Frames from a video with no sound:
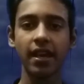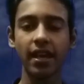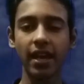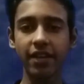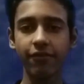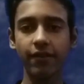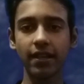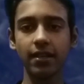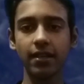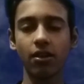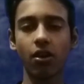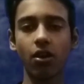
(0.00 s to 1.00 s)
It
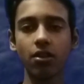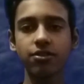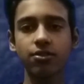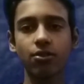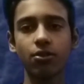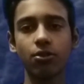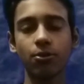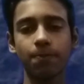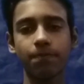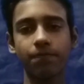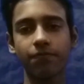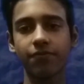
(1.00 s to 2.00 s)
will also
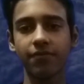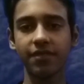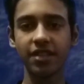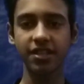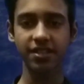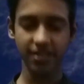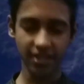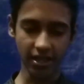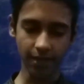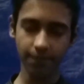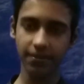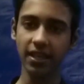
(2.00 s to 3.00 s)

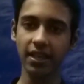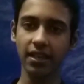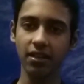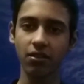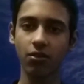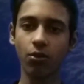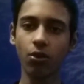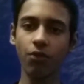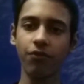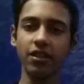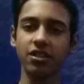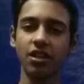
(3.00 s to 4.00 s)
disturb the whole
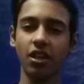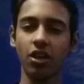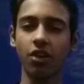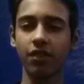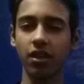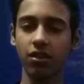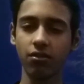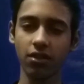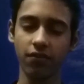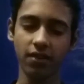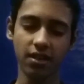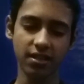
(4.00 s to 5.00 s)
functioning of the
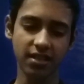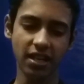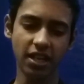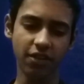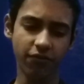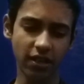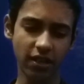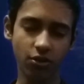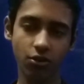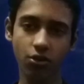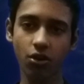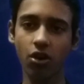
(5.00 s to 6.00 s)
universe, and it will
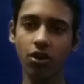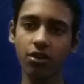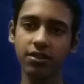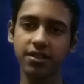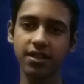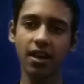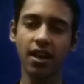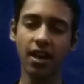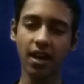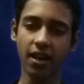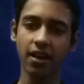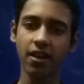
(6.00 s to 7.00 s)
cause
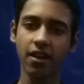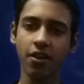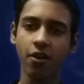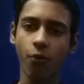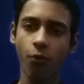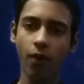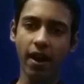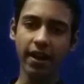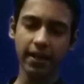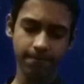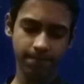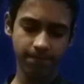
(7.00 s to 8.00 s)
a
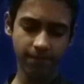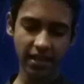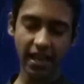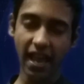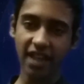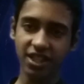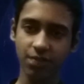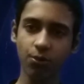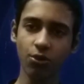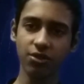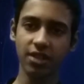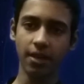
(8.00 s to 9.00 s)
very big
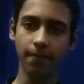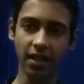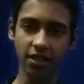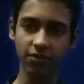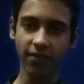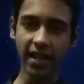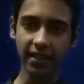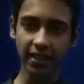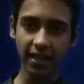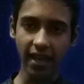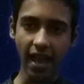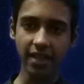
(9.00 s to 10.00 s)
explosion, because when
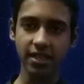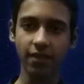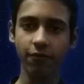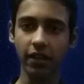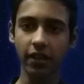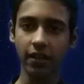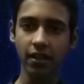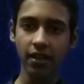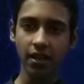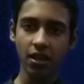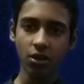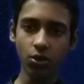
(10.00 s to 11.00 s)
the atom will
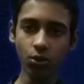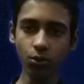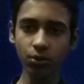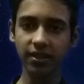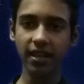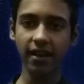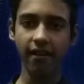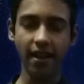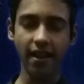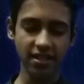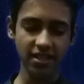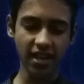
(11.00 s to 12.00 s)
lose their
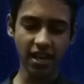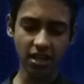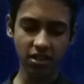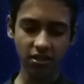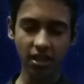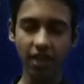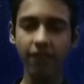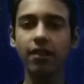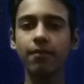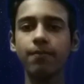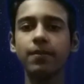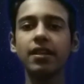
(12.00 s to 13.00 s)
energy and they will
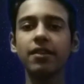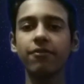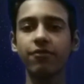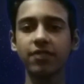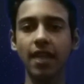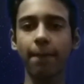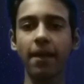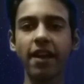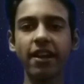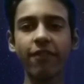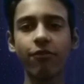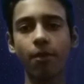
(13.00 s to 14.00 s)
be
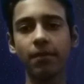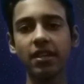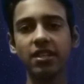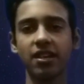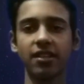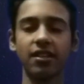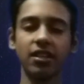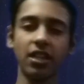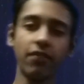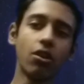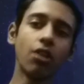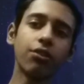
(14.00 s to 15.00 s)
separated from each other, they
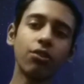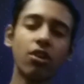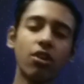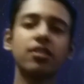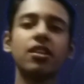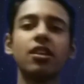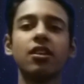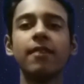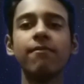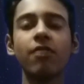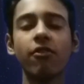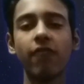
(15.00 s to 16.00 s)
will also cause the
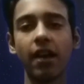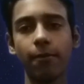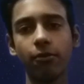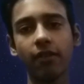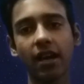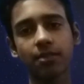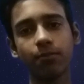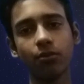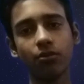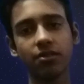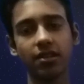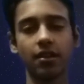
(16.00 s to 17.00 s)
very big
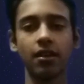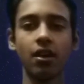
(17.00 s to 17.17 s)
explosion.